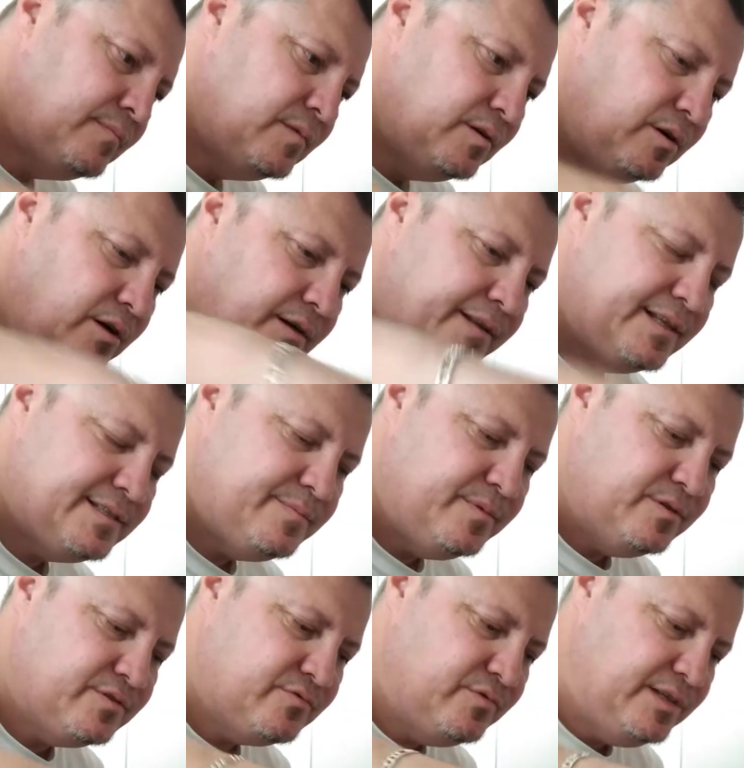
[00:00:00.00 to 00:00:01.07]
Oh, that
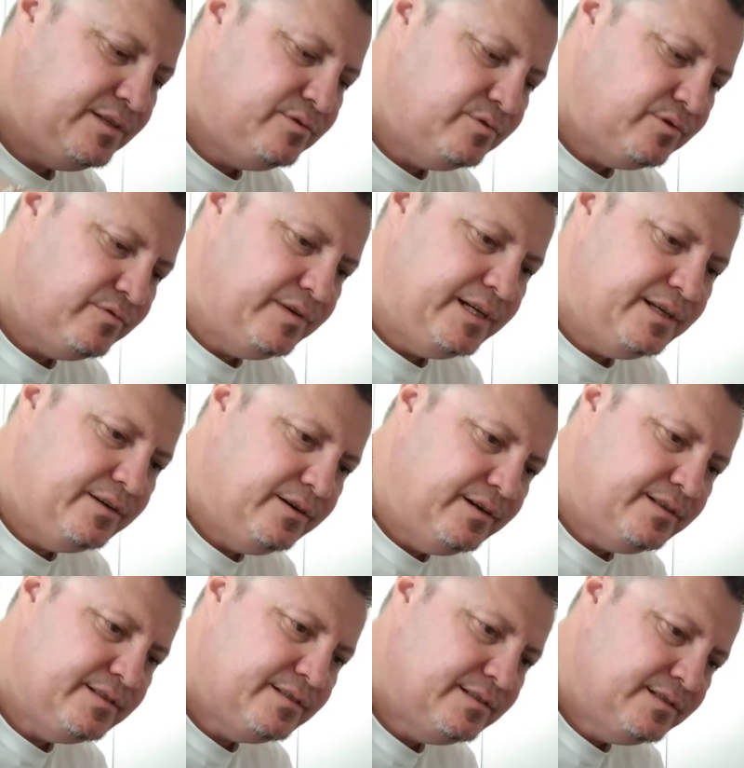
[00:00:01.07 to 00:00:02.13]
smells really good already,
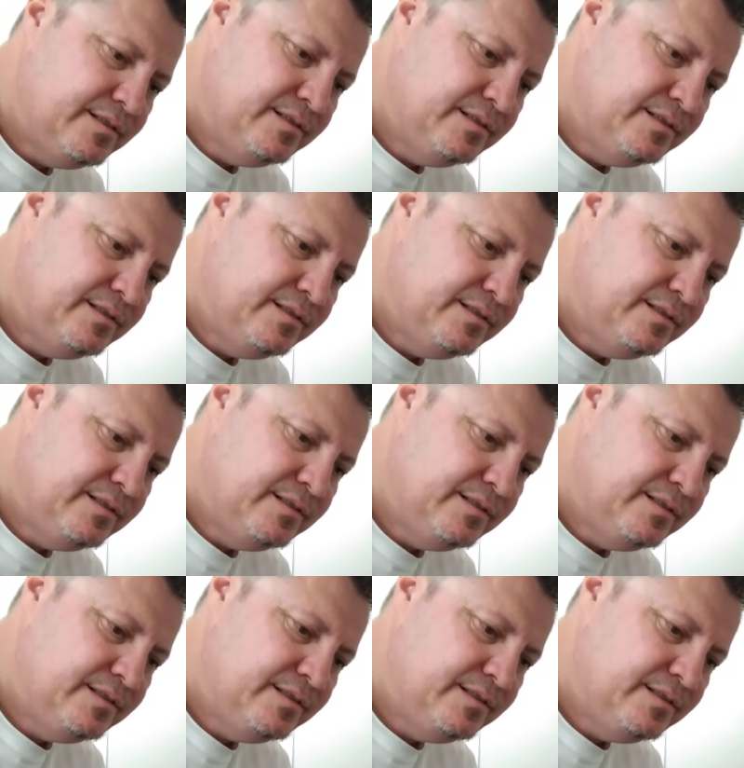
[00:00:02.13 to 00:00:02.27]
guys.